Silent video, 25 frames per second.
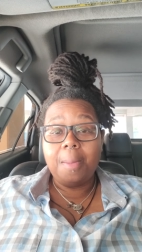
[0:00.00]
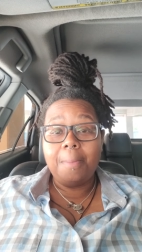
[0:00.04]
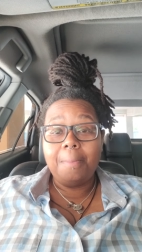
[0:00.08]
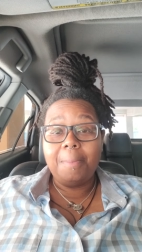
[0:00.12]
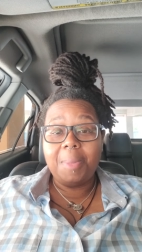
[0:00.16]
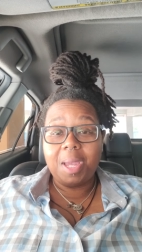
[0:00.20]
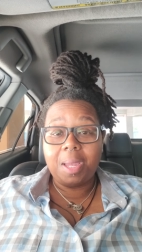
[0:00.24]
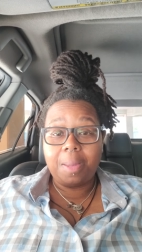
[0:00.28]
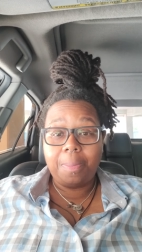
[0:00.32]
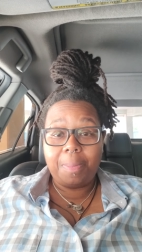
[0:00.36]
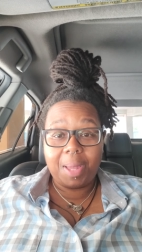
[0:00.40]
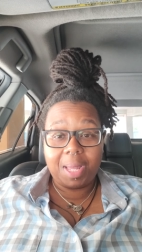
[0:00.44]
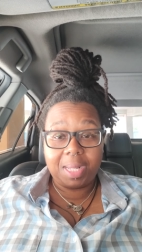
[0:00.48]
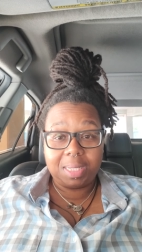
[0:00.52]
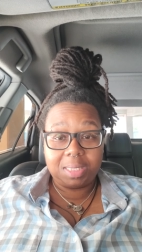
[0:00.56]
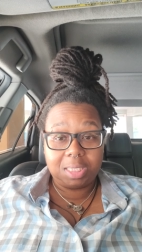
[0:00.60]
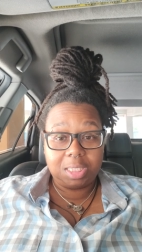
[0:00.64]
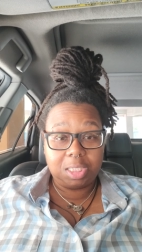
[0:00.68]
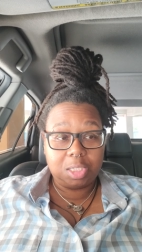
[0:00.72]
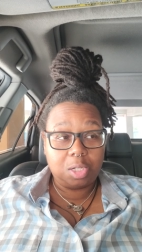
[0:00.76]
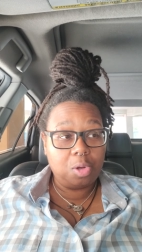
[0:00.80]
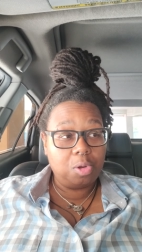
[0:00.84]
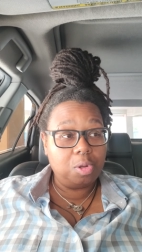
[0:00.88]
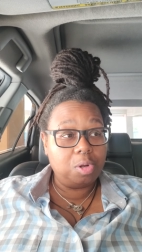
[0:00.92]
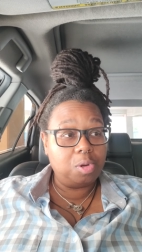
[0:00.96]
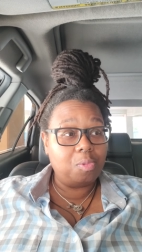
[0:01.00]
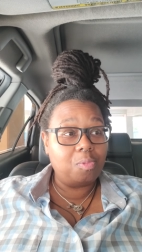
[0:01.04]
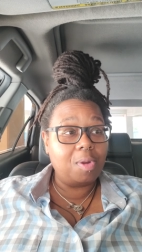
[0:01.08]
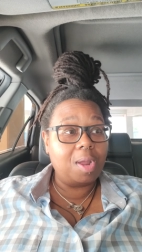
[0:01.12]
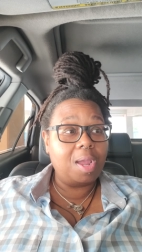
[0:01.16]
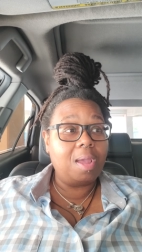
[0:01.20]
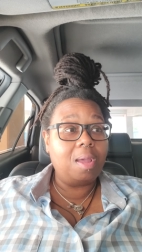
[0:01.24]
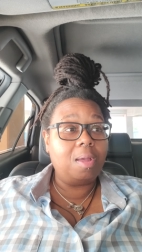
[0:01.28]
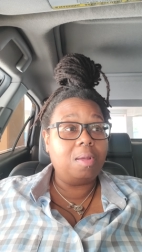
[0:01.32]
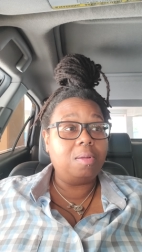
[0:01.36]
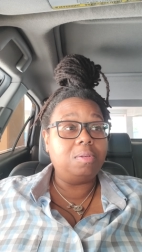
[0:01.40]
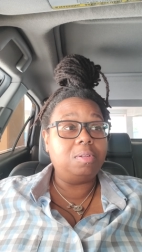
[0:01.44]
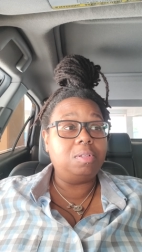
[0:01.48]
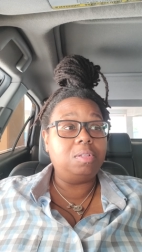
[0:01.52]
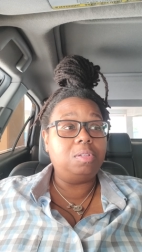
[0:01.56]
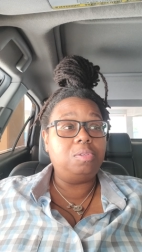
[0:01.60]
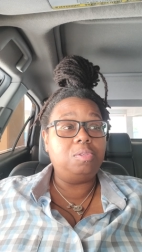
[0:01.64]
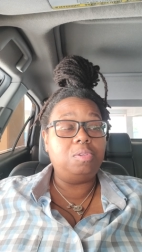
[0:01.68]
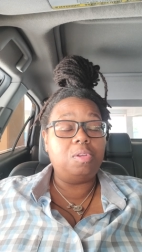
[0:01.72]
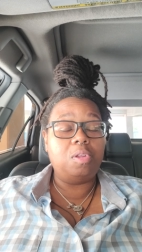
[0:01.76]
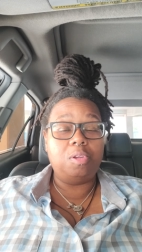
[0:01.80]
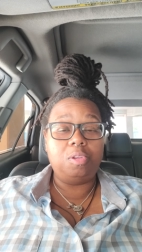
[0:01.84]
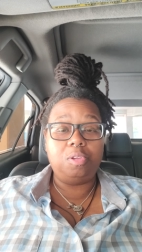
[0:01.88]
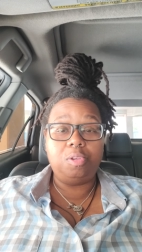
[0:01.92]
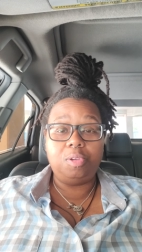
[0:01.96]
Monkeypox is going around. You
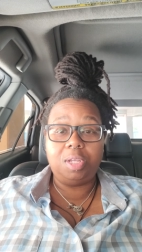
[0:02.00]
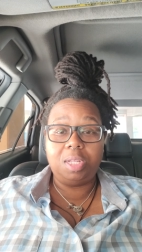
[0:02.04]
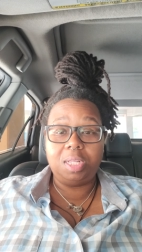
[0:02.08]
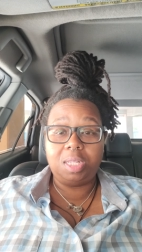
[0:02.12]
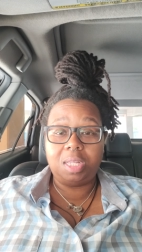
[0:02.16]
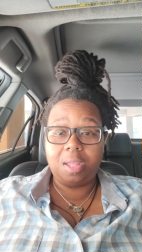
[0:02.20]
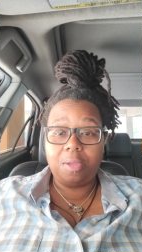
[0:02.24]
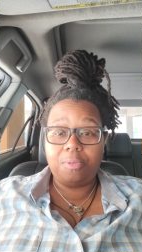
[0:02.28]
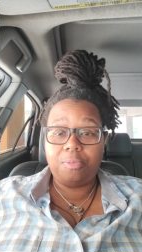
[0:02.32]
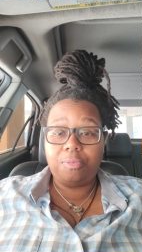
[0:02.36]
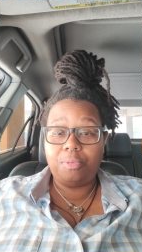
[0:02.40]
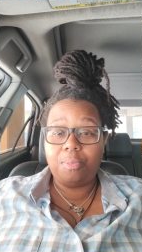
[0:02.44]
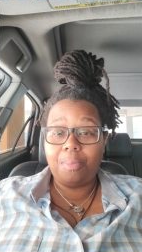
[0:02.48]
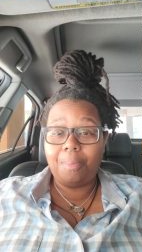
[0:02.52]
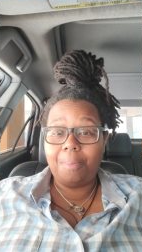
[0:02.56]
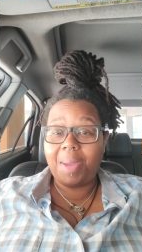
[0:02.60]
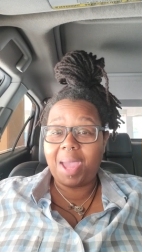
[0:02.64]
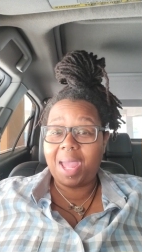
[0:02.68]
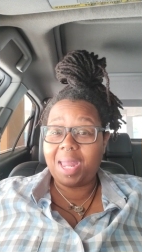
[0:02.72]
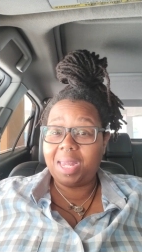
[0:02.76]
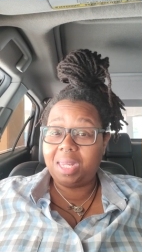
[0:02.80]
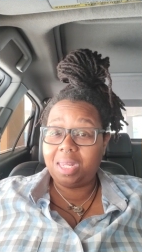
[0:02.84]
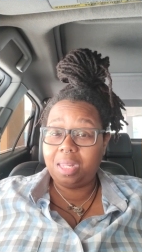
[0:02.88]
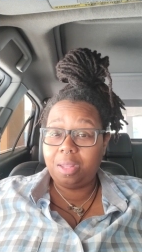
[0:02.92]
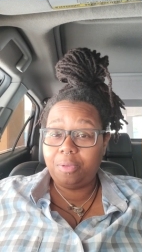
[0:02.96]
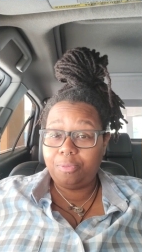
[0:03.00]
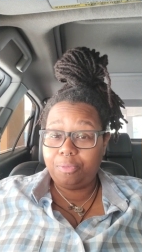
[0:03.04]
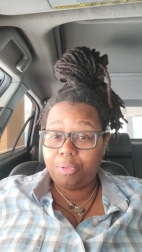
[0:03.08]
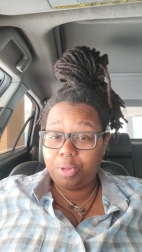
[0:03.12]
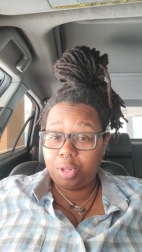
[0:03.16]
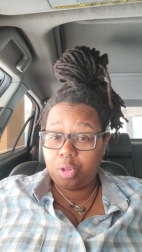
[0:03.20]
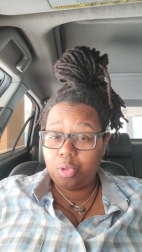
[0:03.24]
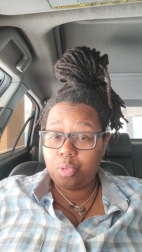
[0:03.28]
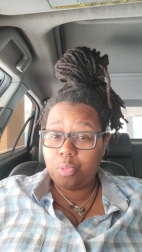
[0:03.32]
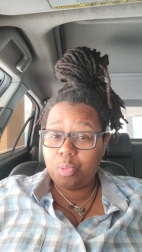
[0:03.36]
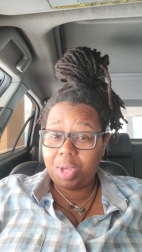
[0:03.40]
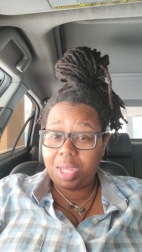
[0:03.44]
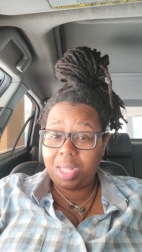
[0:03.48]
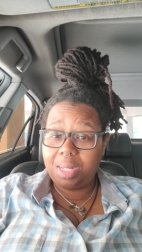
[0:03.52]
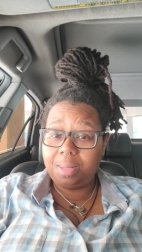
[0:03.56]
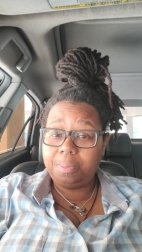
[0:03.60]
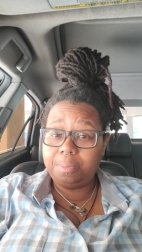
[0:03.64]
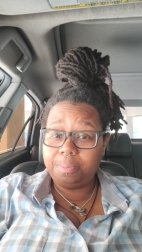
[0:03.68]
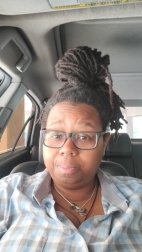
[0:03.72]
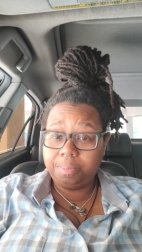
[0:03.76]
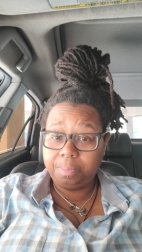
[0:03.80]
know, you get that from bodily fluid.